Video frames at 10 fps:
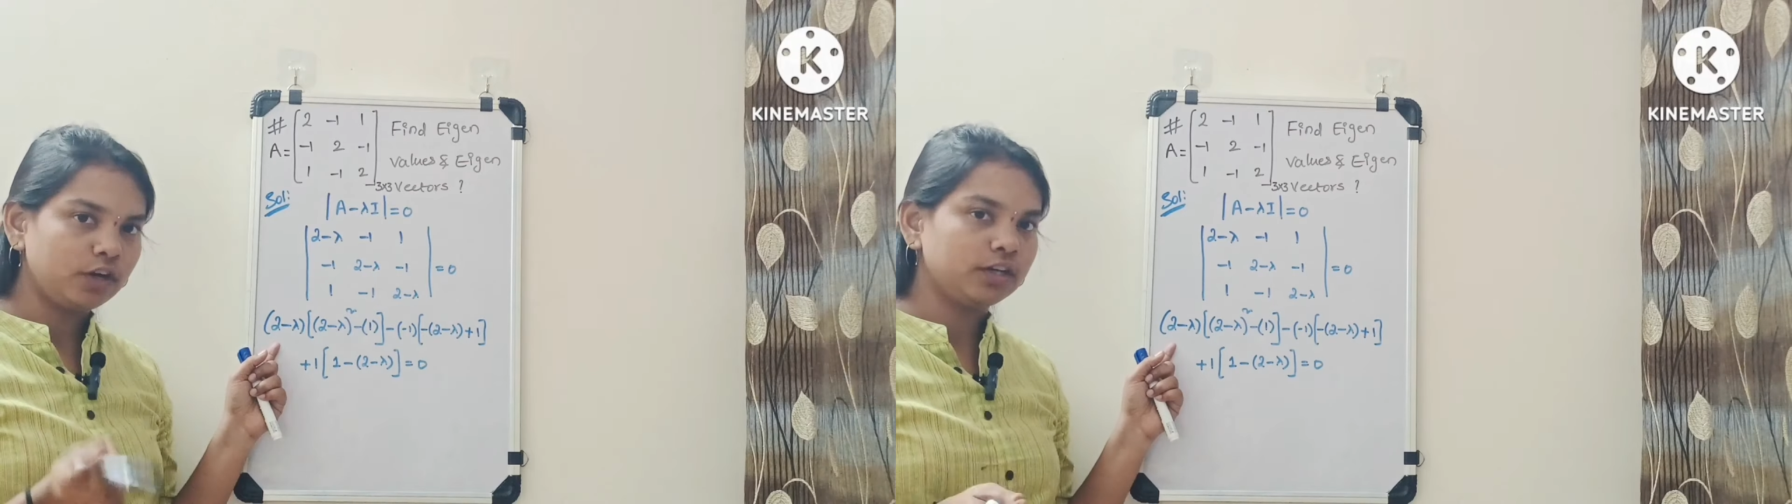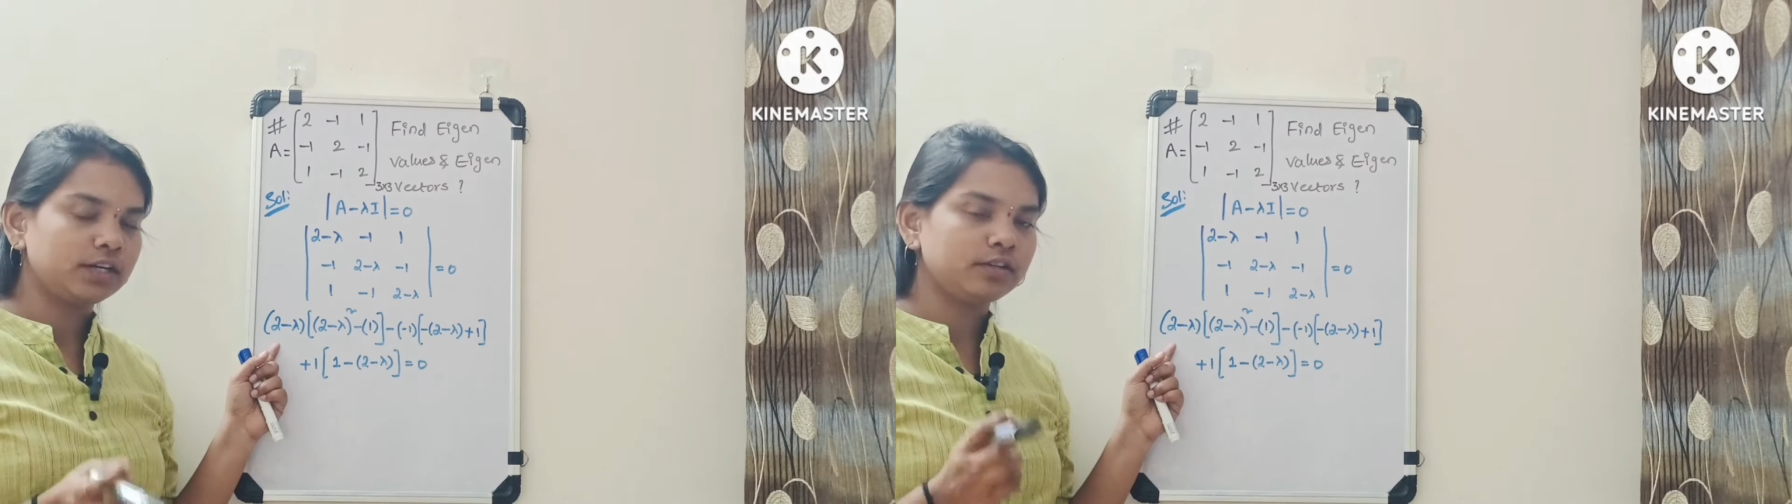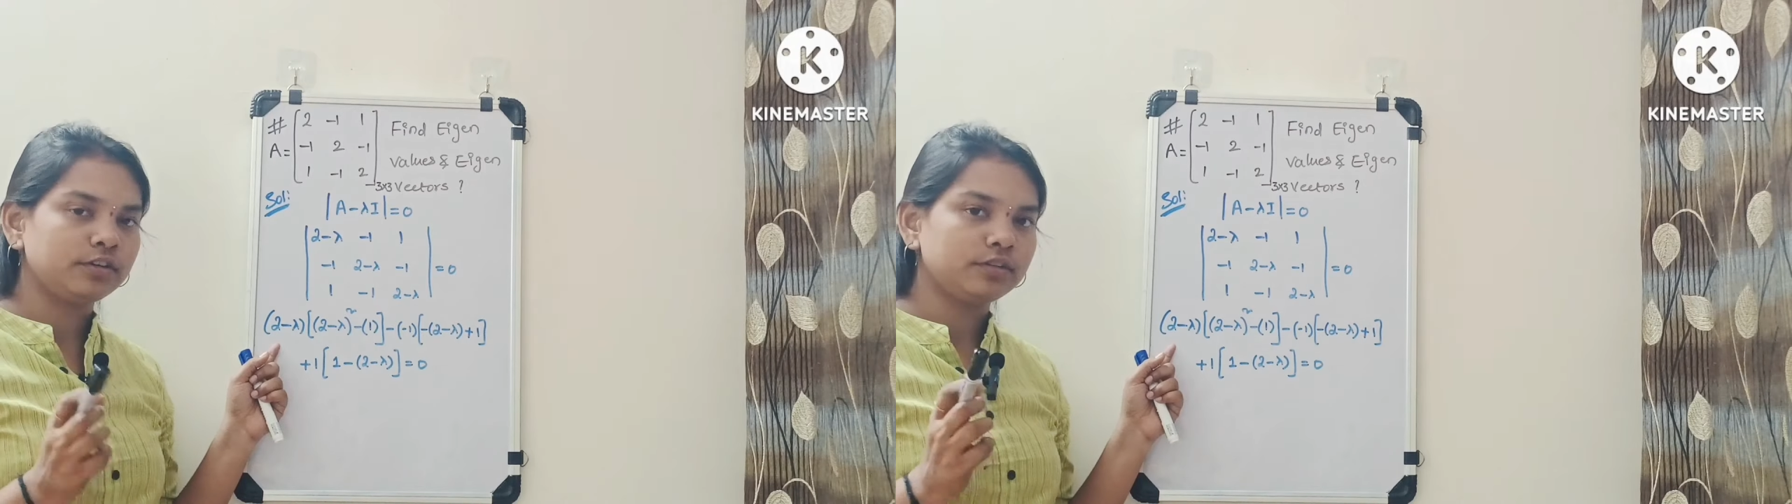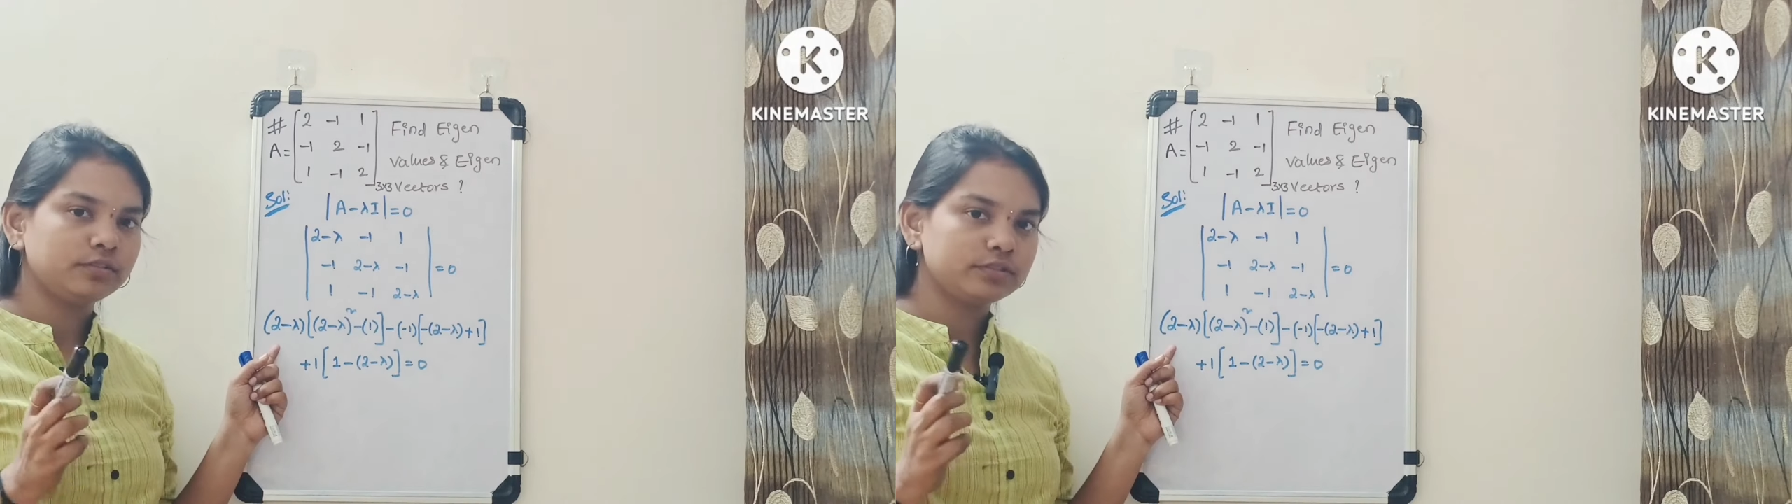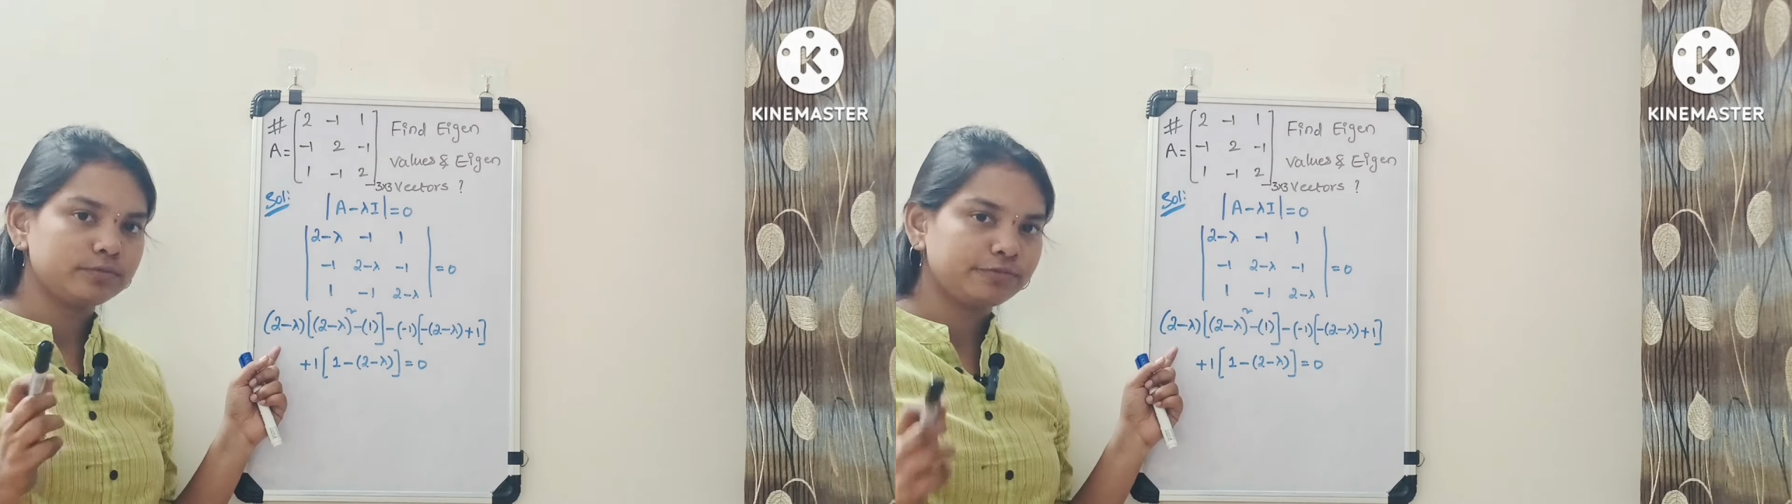
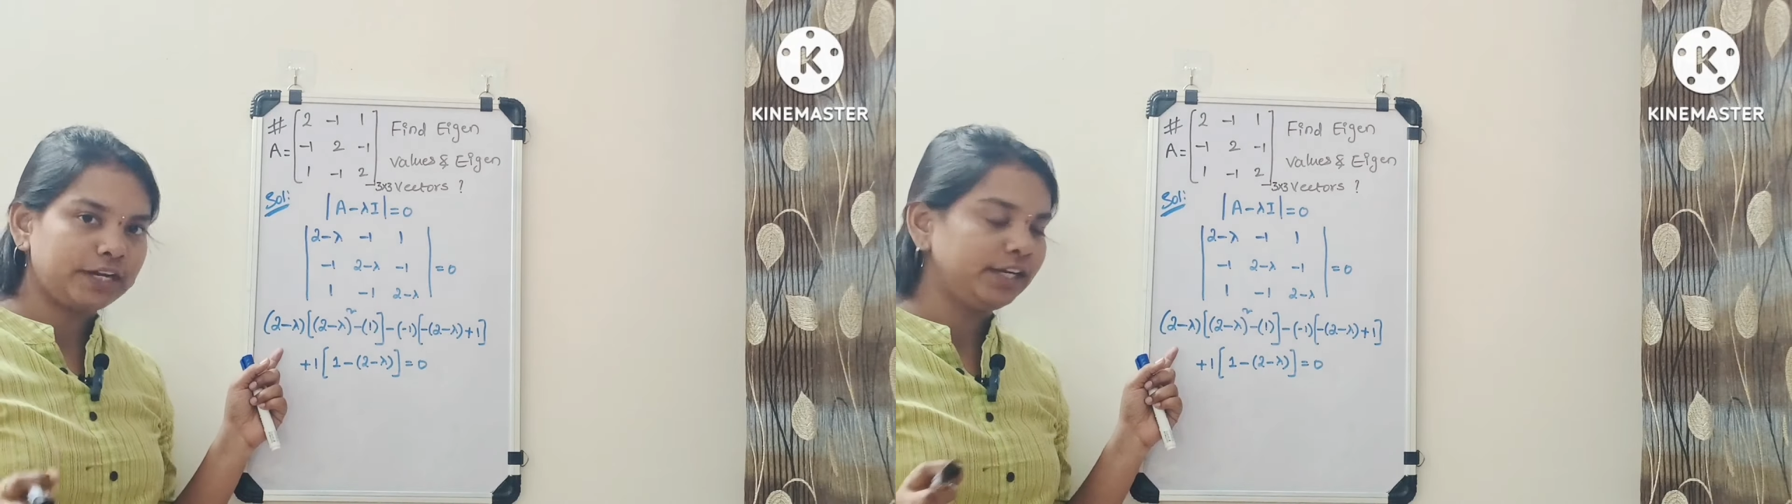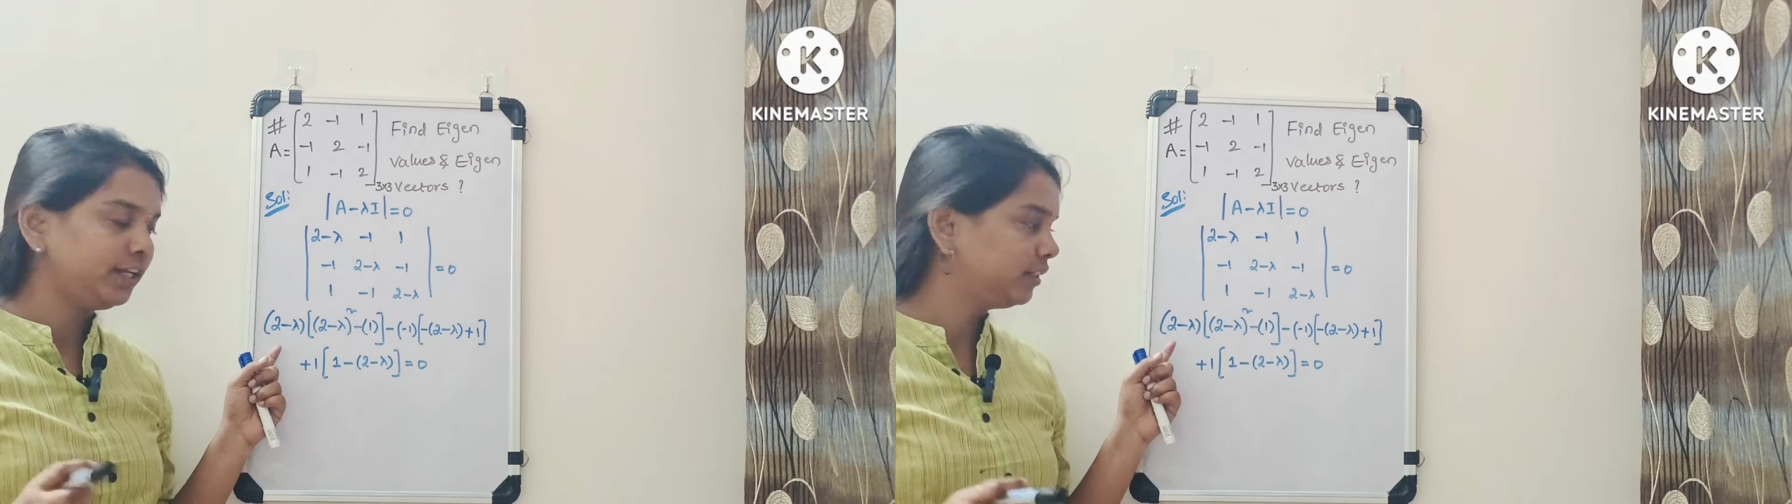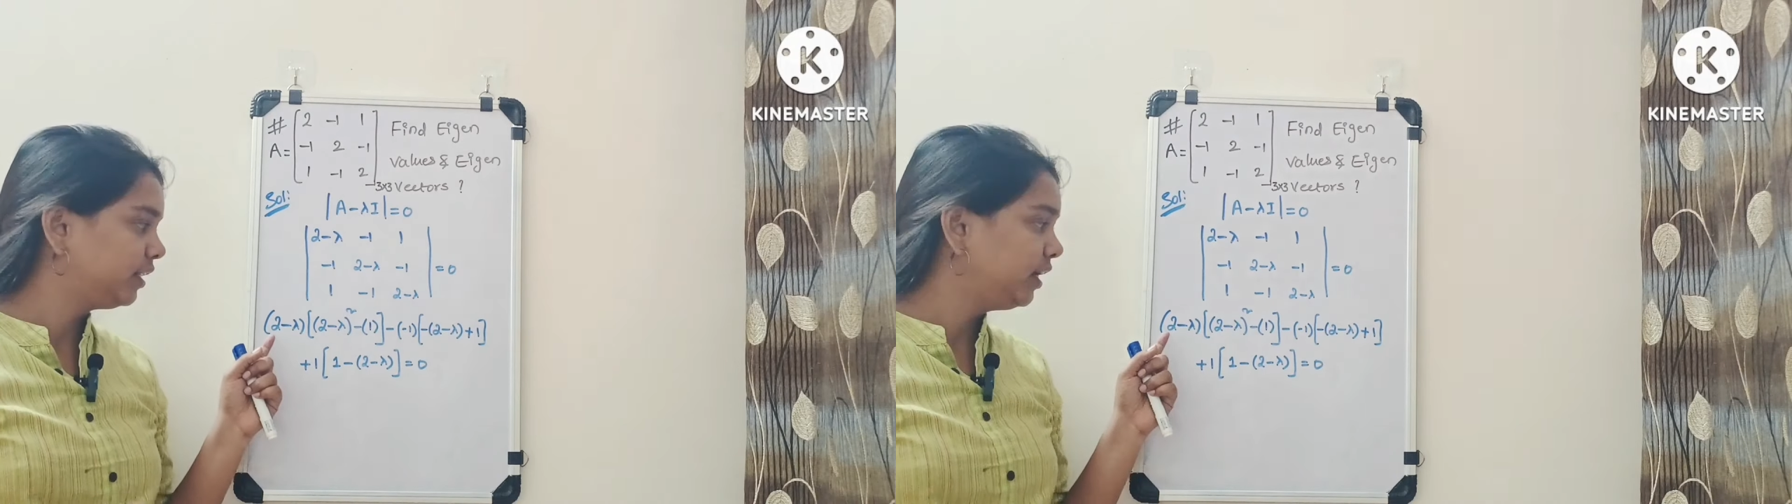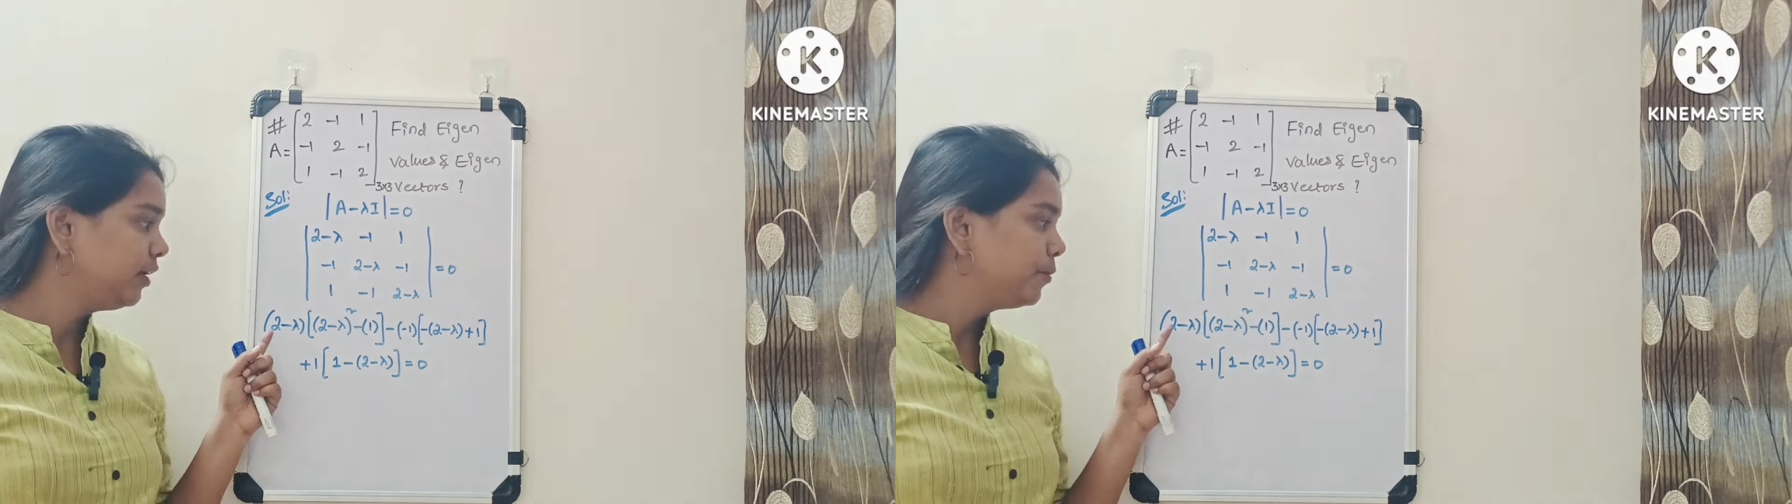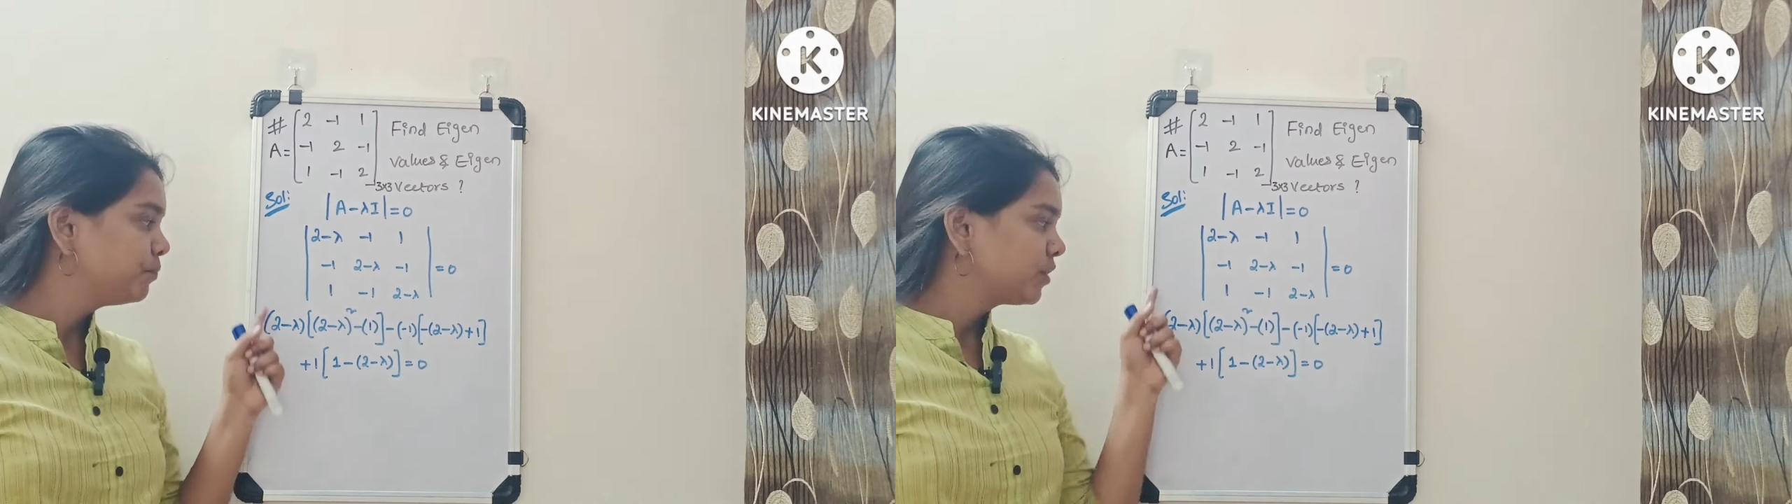are finding the